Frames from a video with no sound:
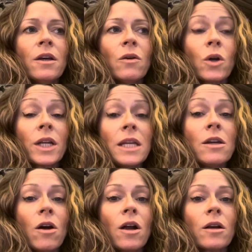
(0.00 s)
or
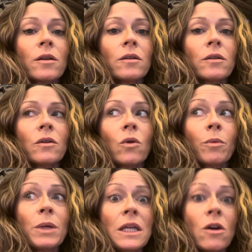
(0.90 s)
ER or
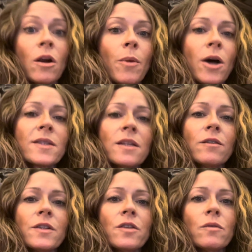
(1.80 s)
PR
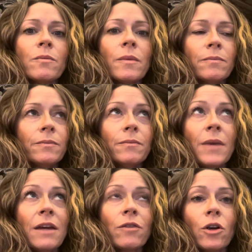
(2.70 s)
positive, as you
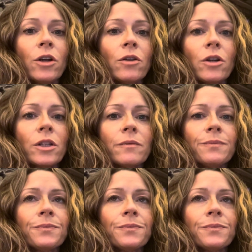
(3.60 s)
may have heard or